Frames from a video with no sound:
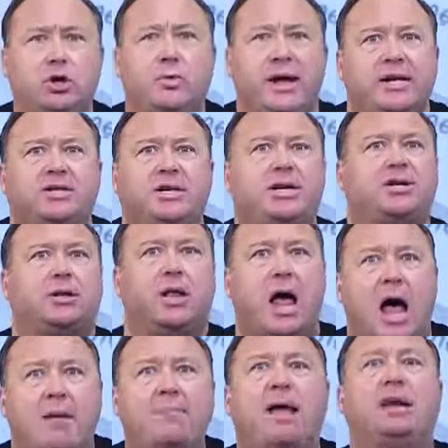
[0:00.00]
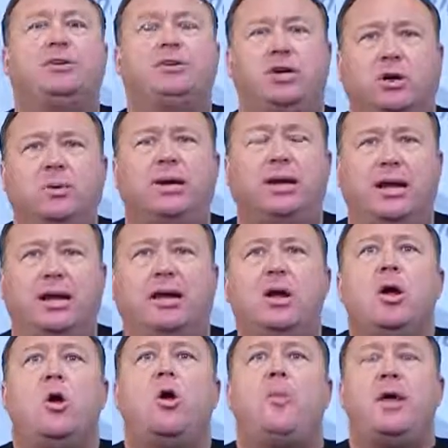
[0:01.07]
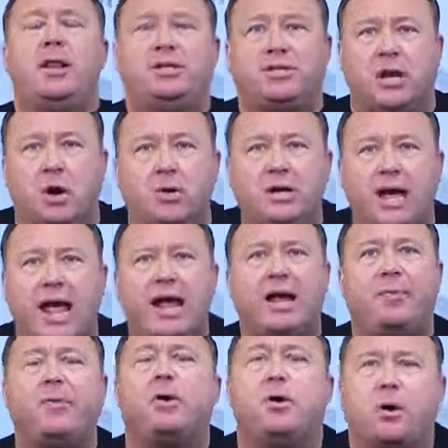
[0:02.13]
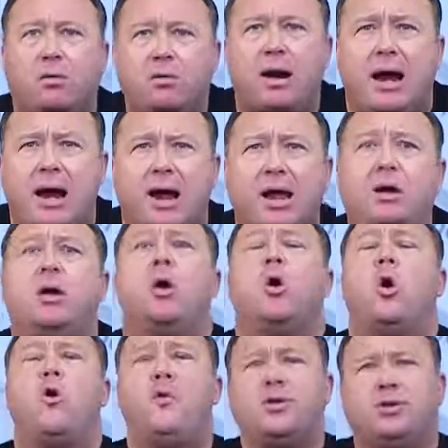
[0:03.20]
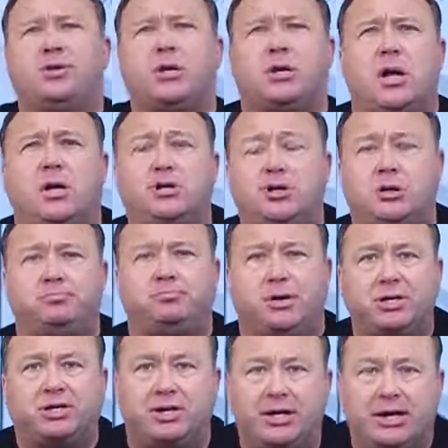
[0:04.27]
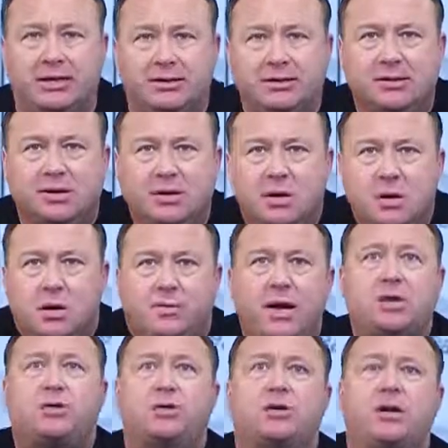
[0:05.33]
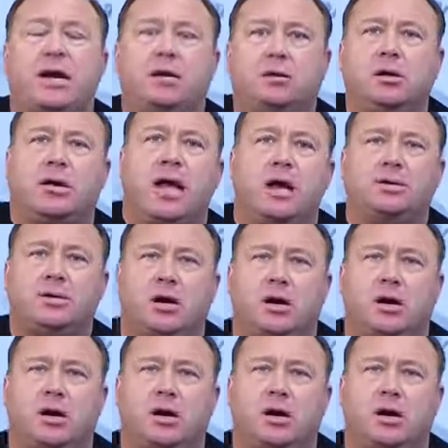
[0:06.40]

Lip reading: you it's Islamic doing it or that it's okay in the Quran or this is a culture pushing it. They just say, look how